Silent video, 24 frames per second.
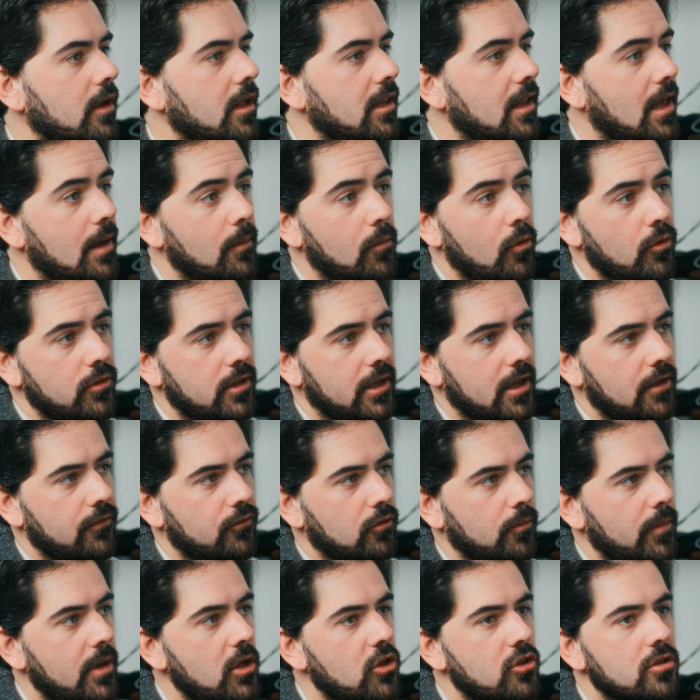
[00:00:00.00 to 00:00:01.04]
And I'm losing
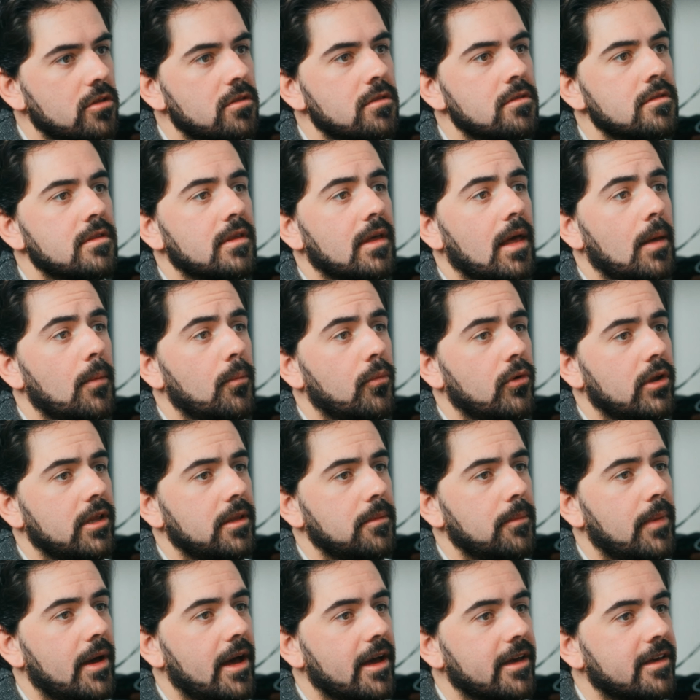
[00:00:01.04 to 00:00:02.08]
informations, I'm
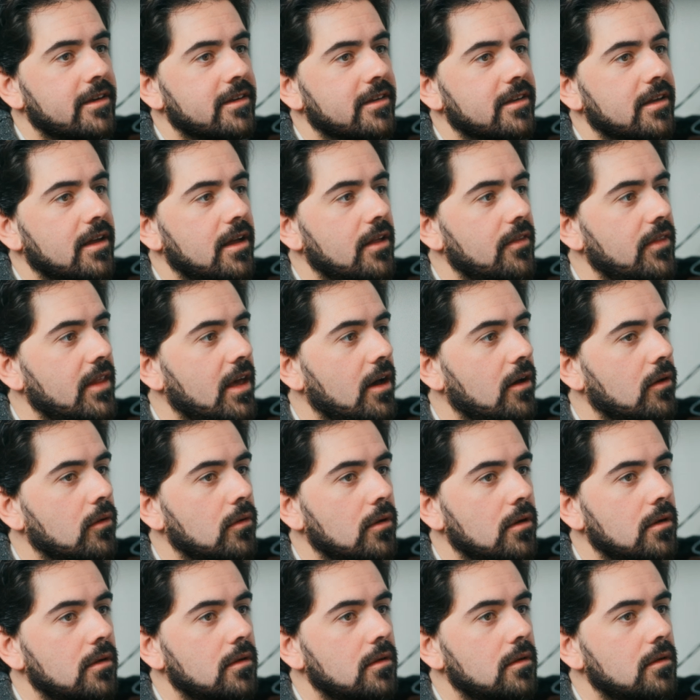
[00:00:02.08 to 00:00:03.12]
putting it back, and
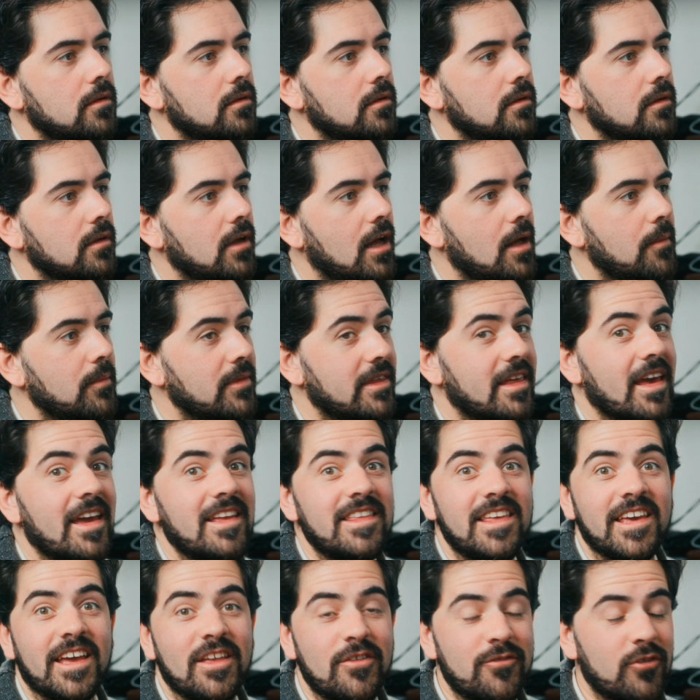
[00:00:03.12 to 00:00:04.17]
now I'm
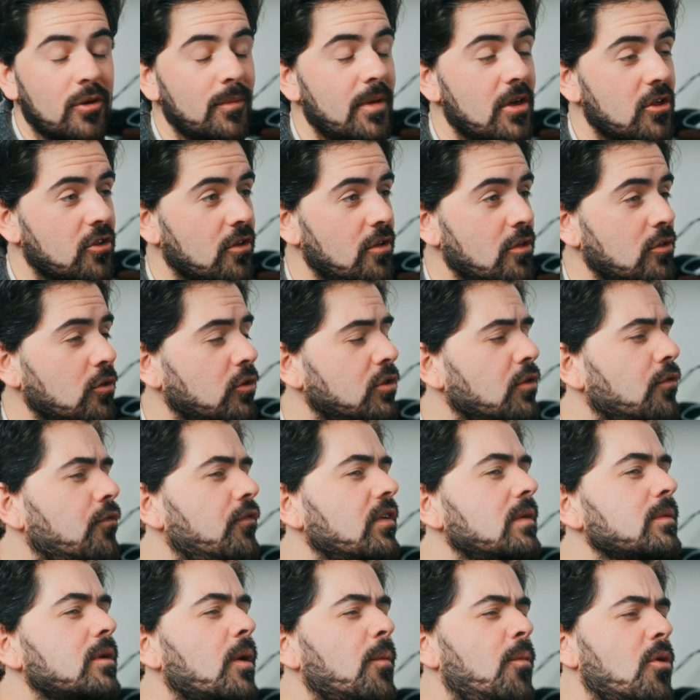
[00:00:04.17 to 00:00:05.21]
gaining information. So the
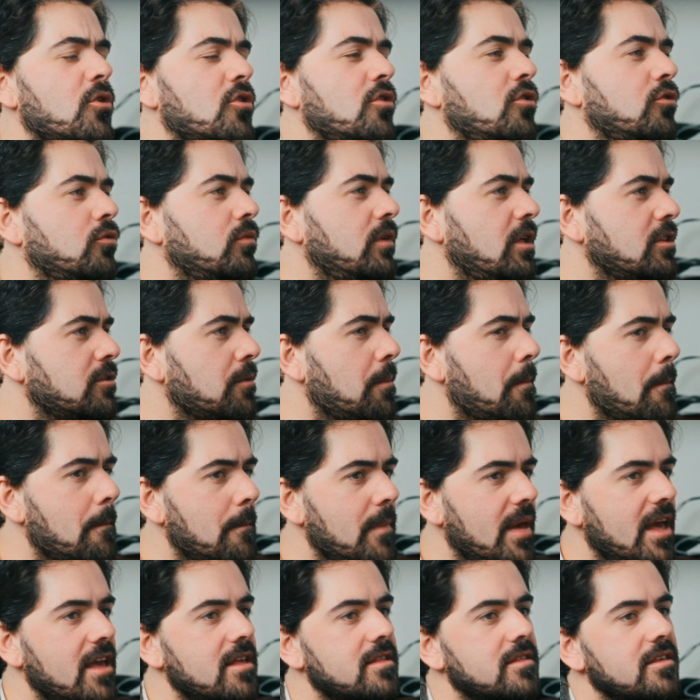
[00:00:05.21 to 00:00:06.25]
film compression tool is
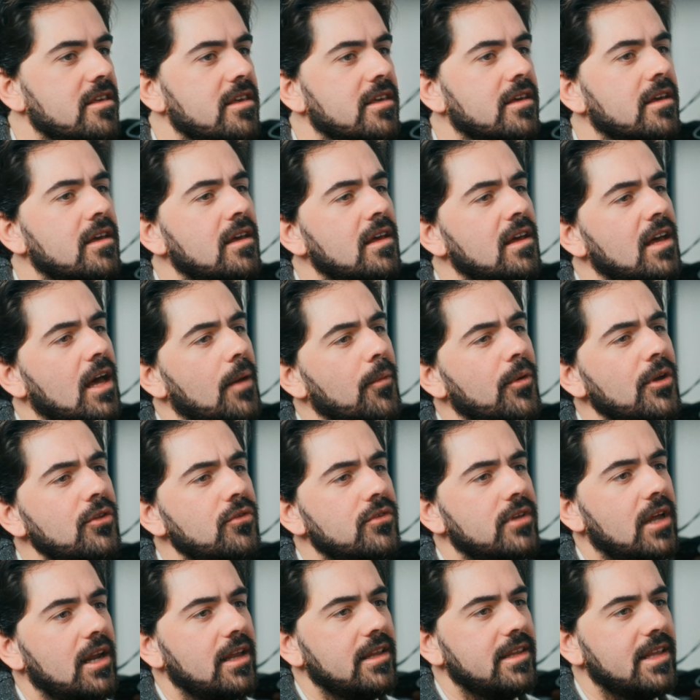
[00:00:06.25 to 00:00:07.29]
amazing. I'm going
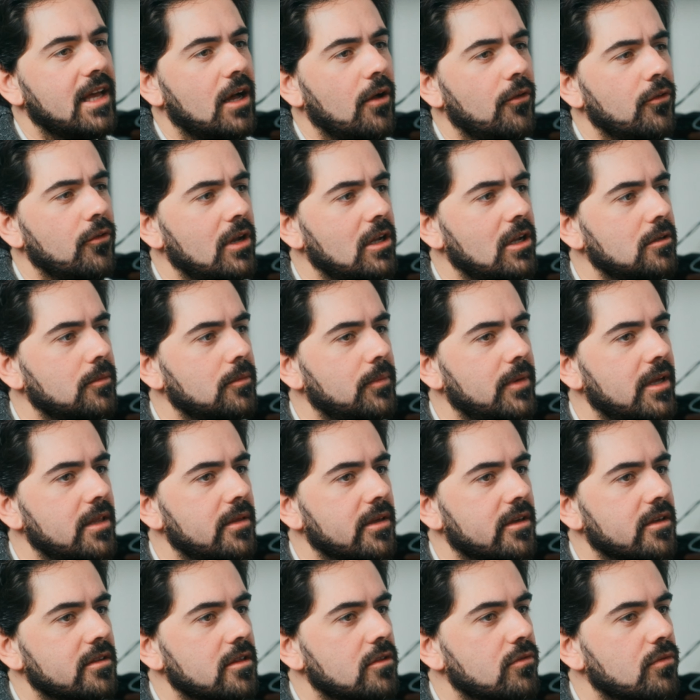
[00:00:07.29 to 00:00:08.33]
to dial it down a little bit
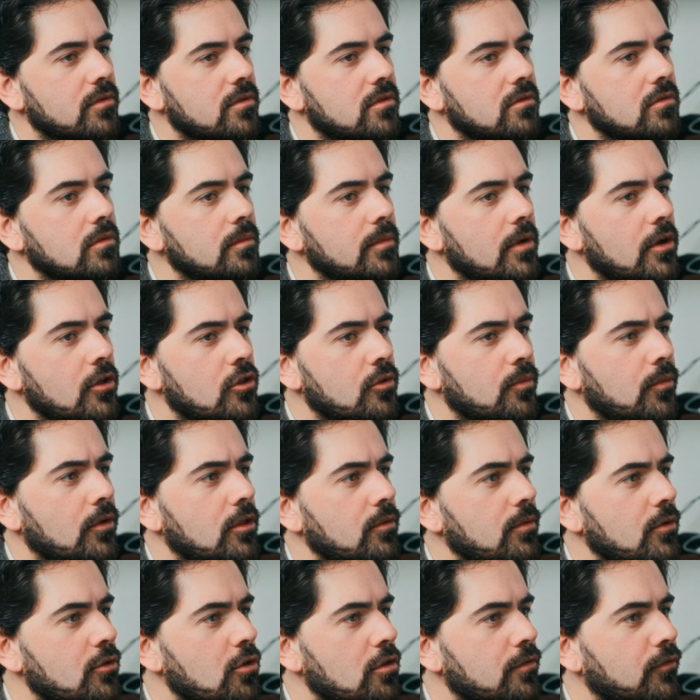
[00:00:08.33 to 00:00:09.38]
because this was too much, but
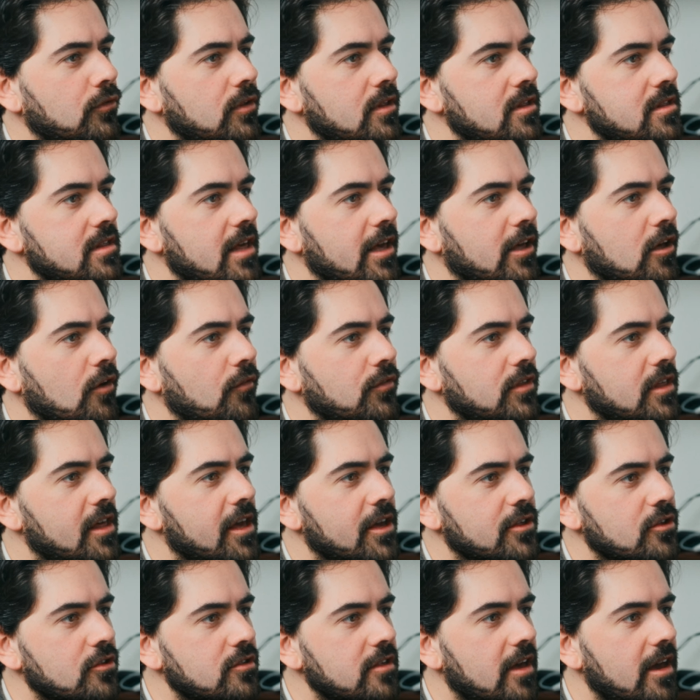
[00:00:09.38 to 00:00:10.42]
it was just for the sake of the
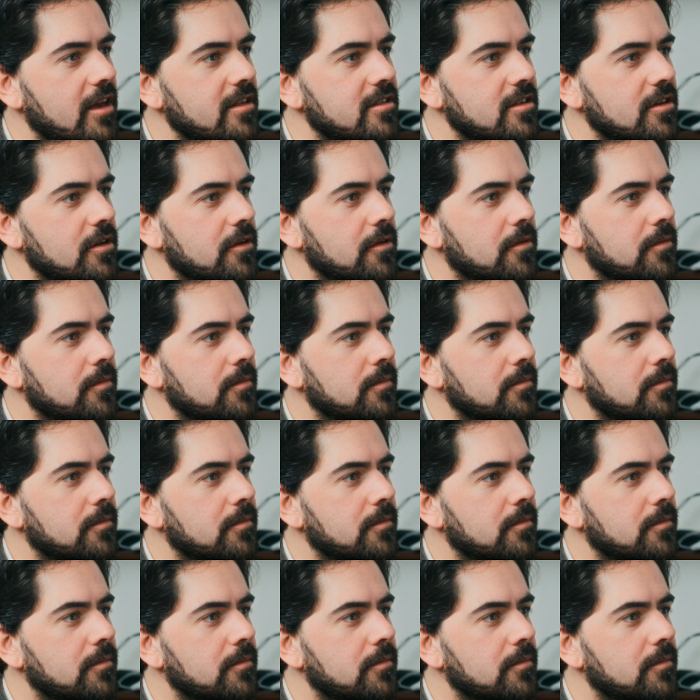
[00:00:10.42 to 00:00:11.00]
exercise here.